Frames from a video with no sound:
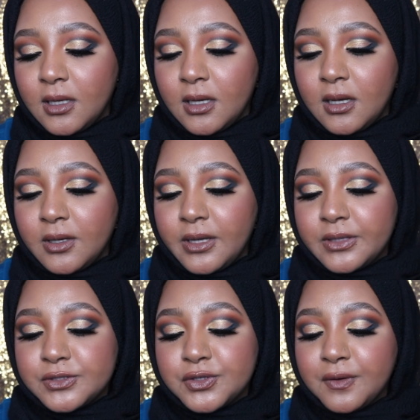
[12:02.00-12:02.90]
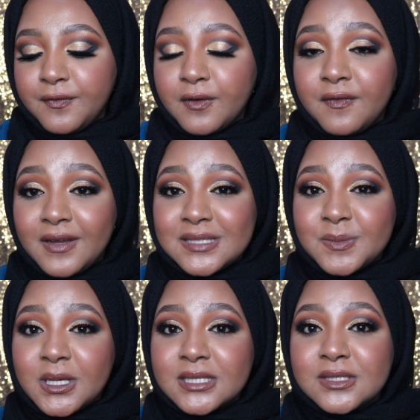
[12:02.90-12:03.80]
Okay, so for face
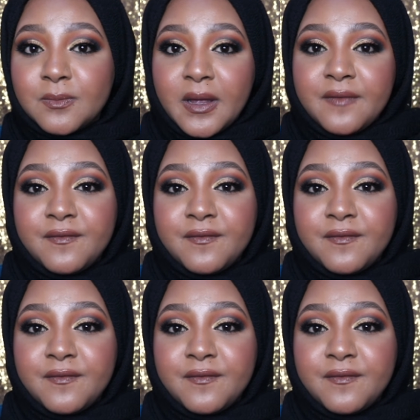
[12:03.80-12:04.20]
masks, my